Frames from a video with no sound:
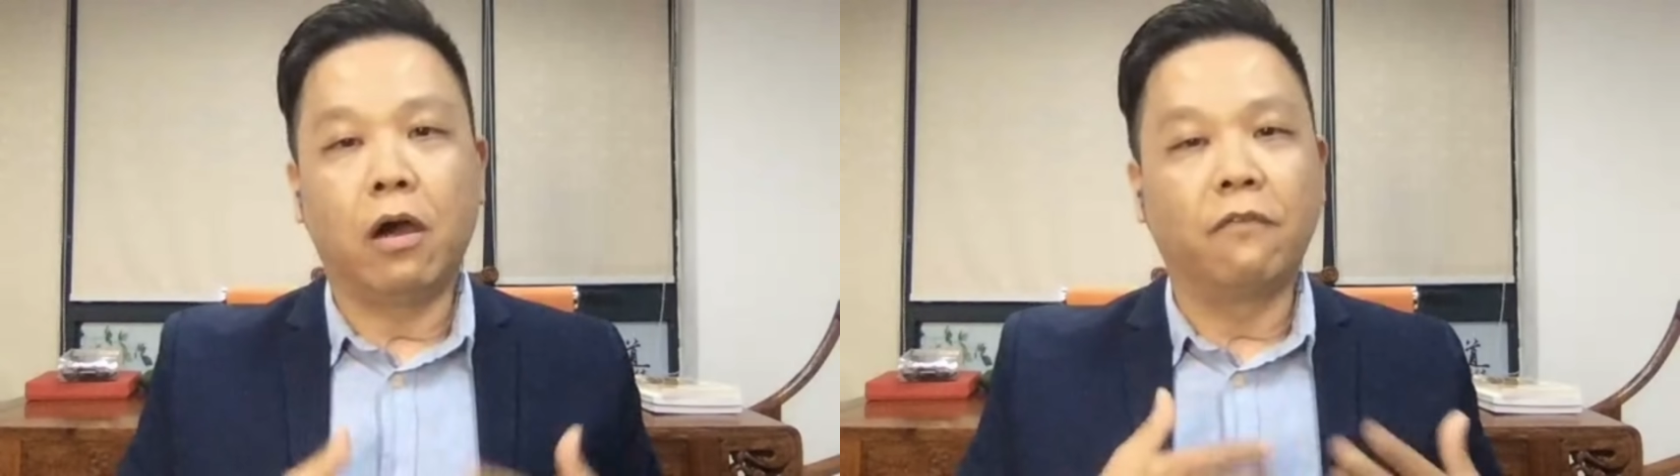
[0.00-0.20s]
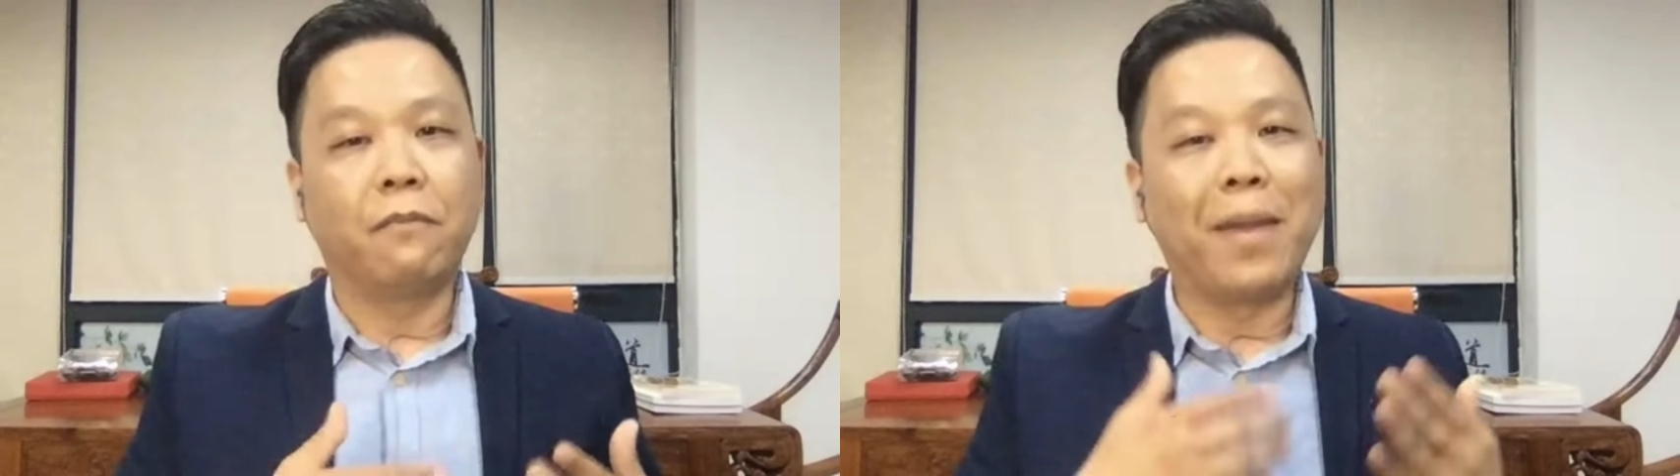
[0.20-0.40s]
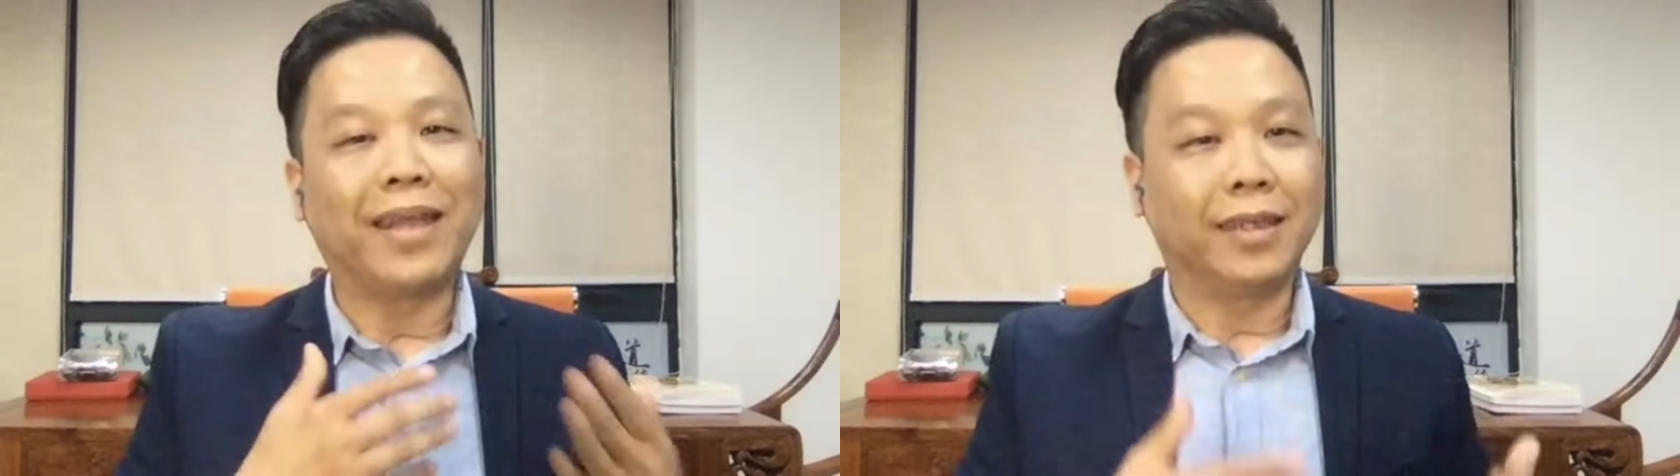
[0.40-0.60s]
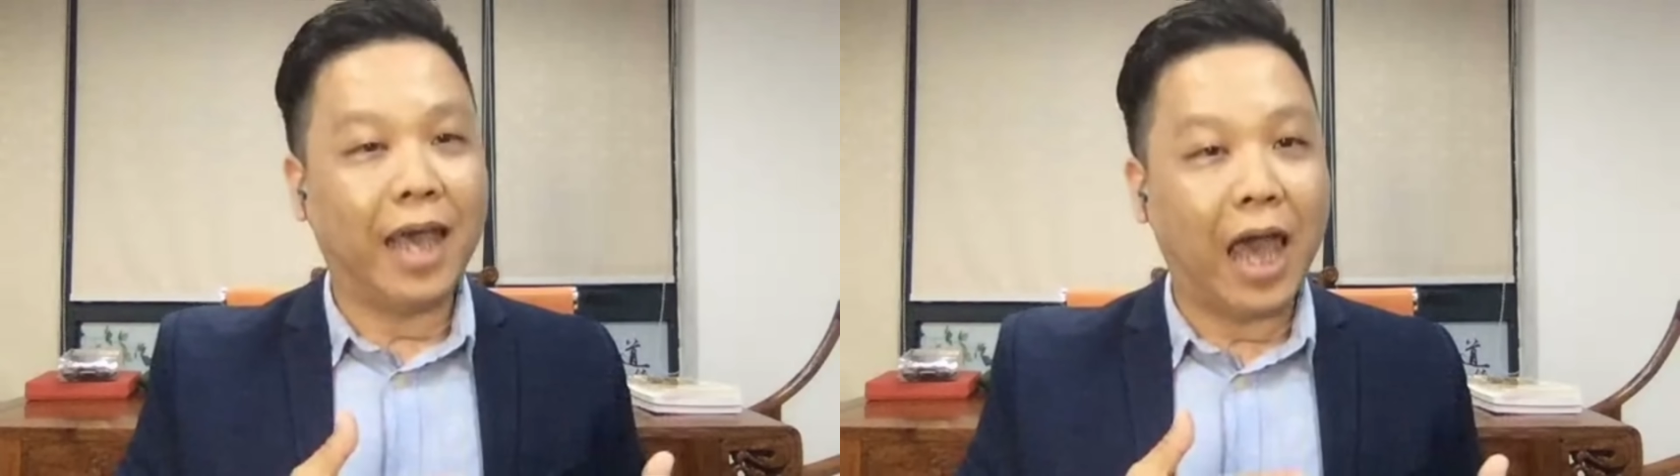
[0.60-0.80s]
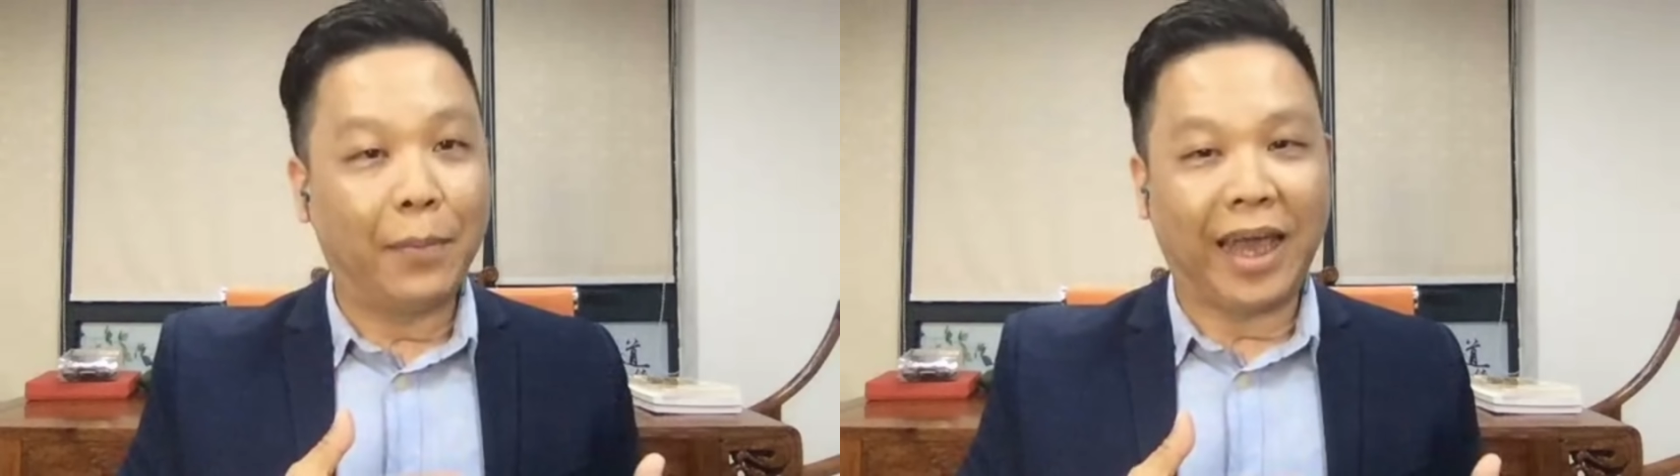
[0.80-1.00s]
of
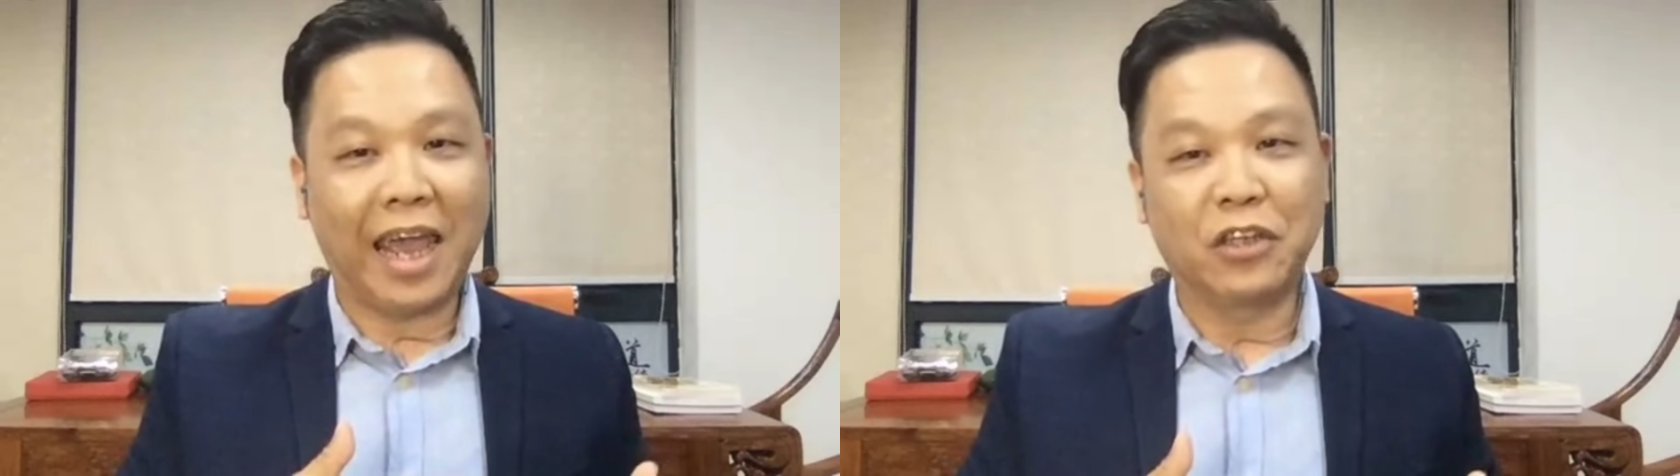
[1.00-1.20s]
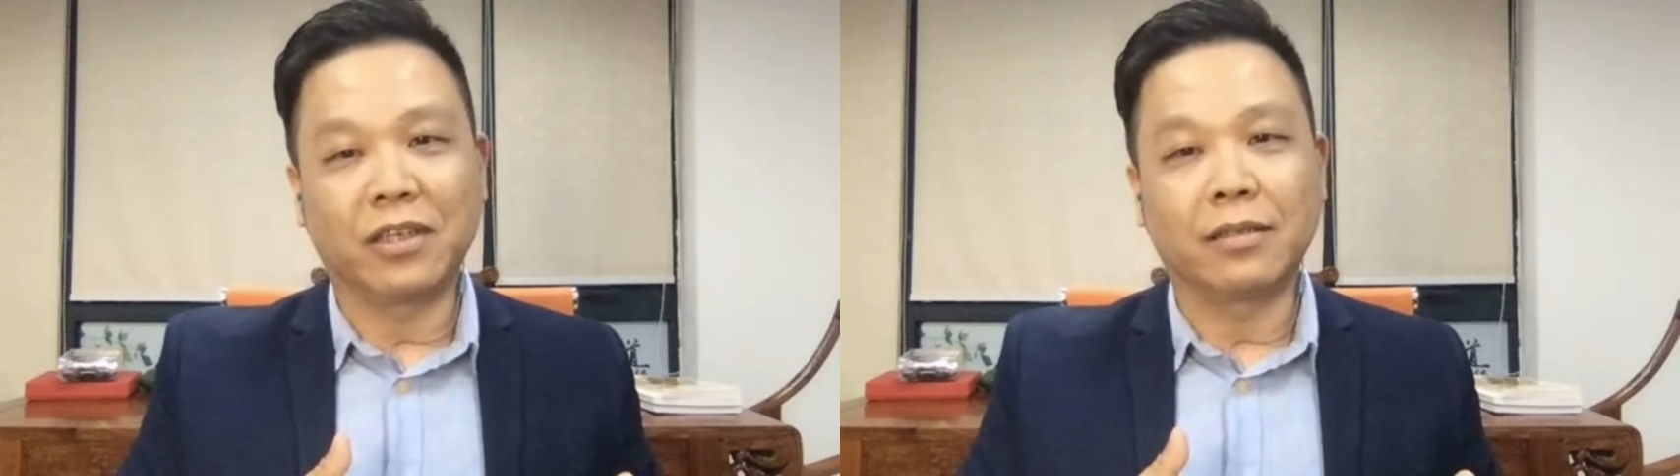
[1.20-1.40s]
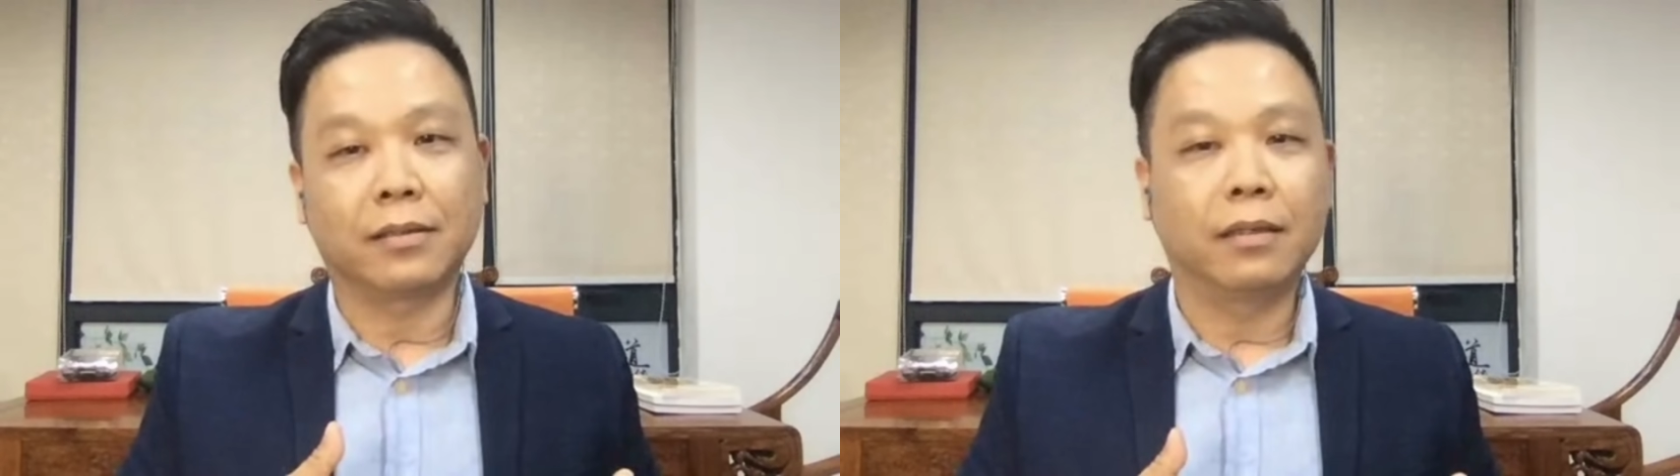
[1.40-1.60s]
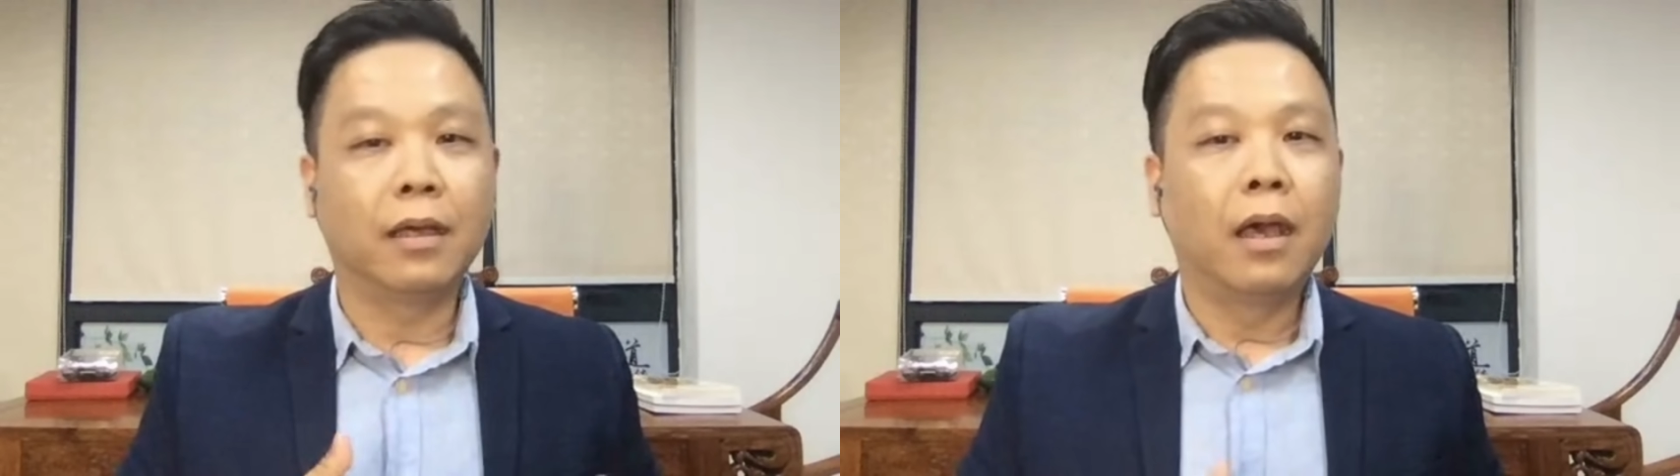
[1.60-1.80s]
MetaNet applications.